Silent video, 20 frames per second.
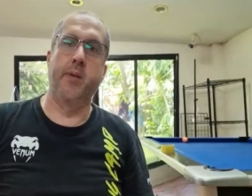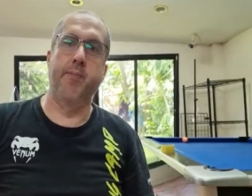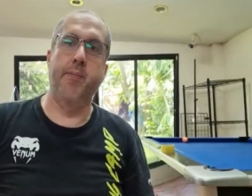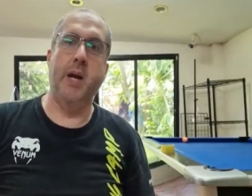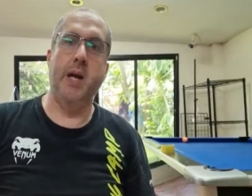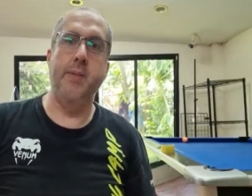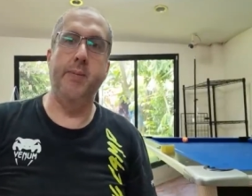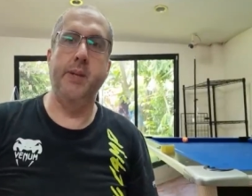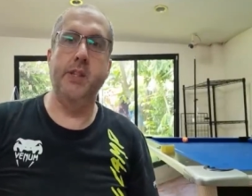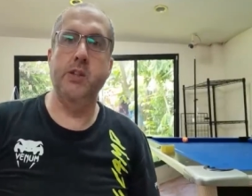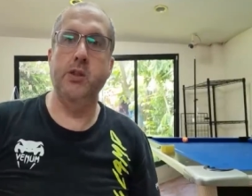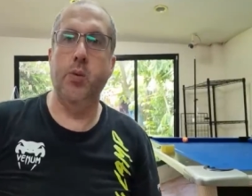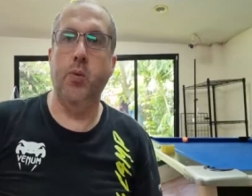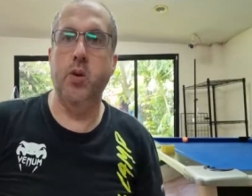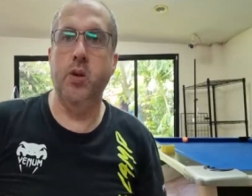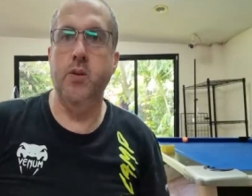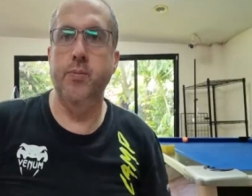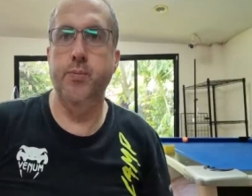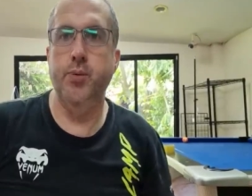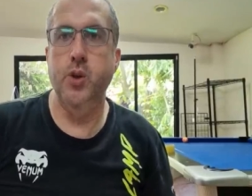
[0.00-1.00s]
Maybe
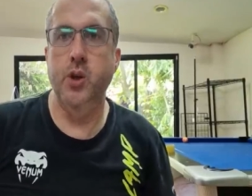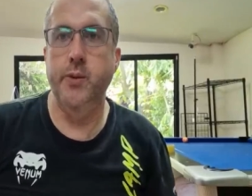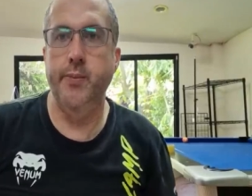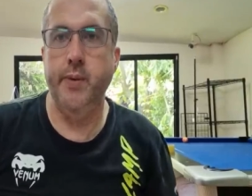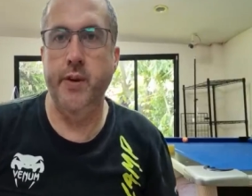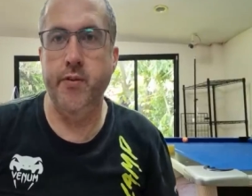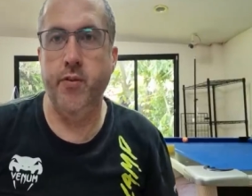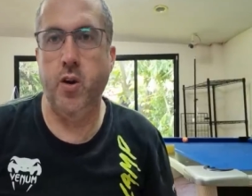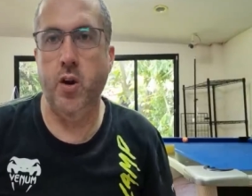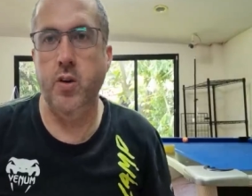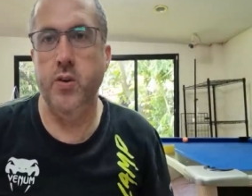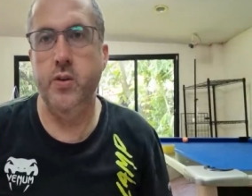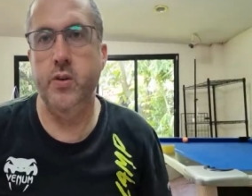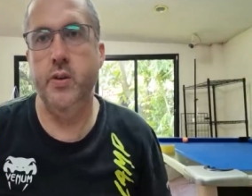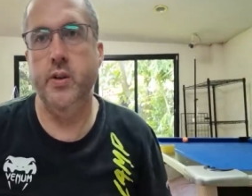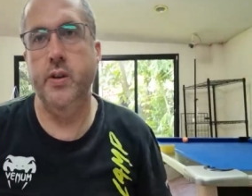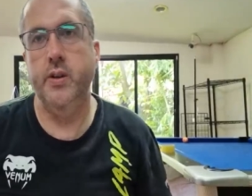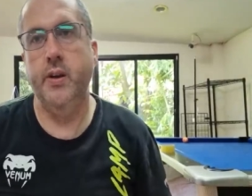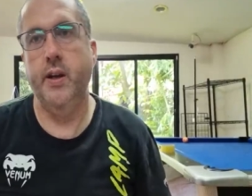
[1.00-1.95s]
someone can prove me wrong